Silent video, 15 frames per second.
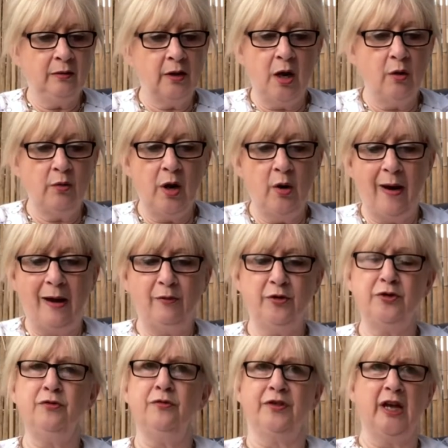No, no, how
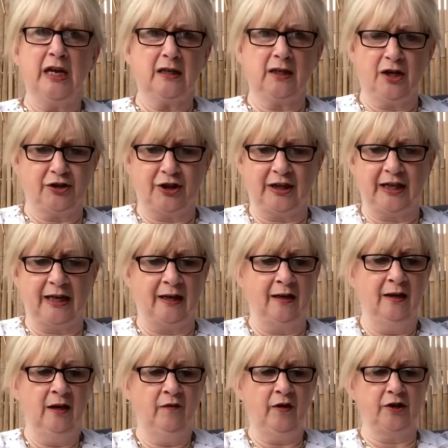could you think such a thing?
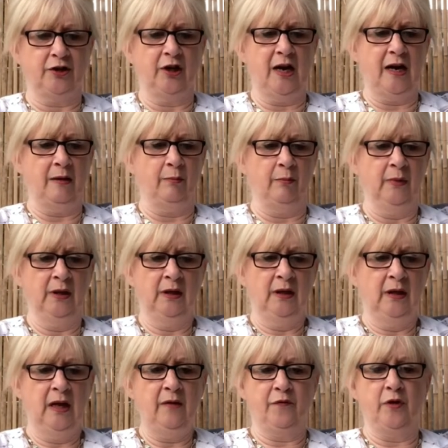For shame.
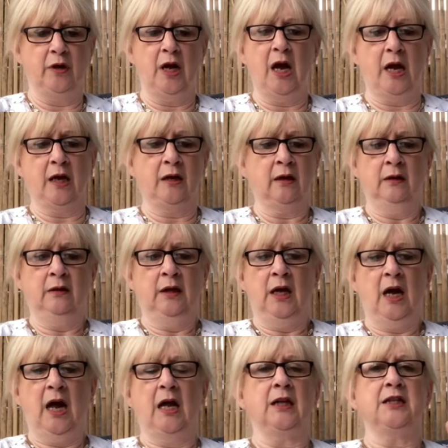If you like,
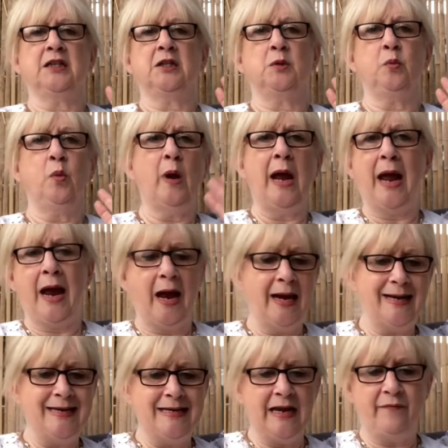I'll swear
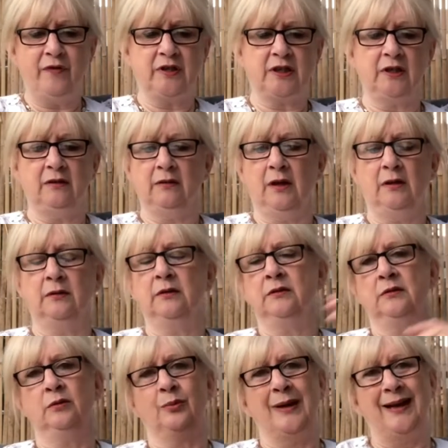never to...
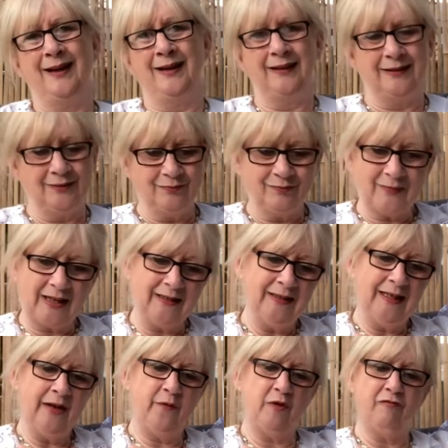Oh, well,
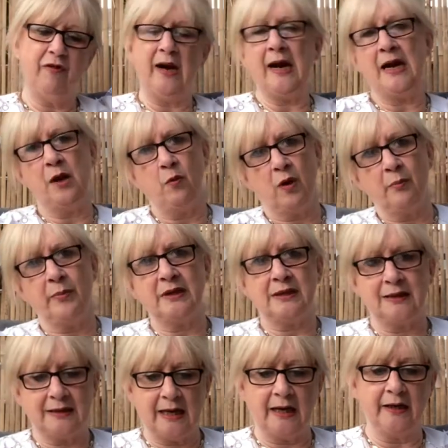if you really want me to
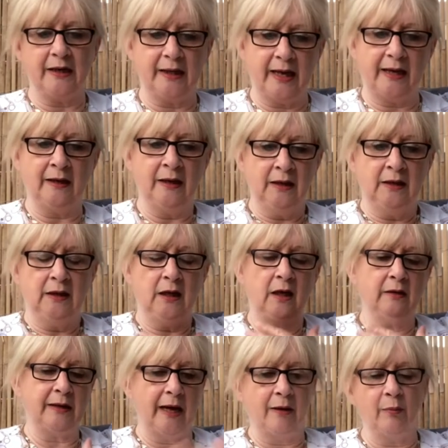tell you then.
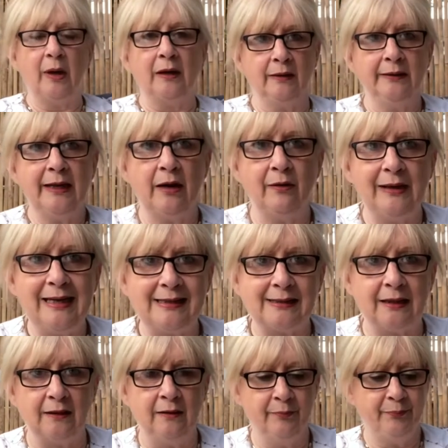OK, well, now
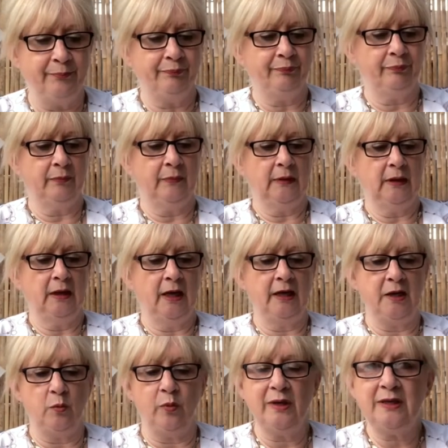listen. And
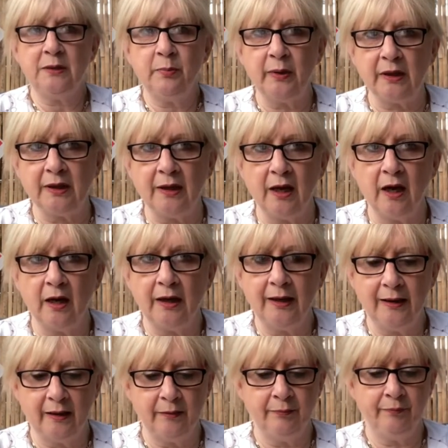he whispered in her ear.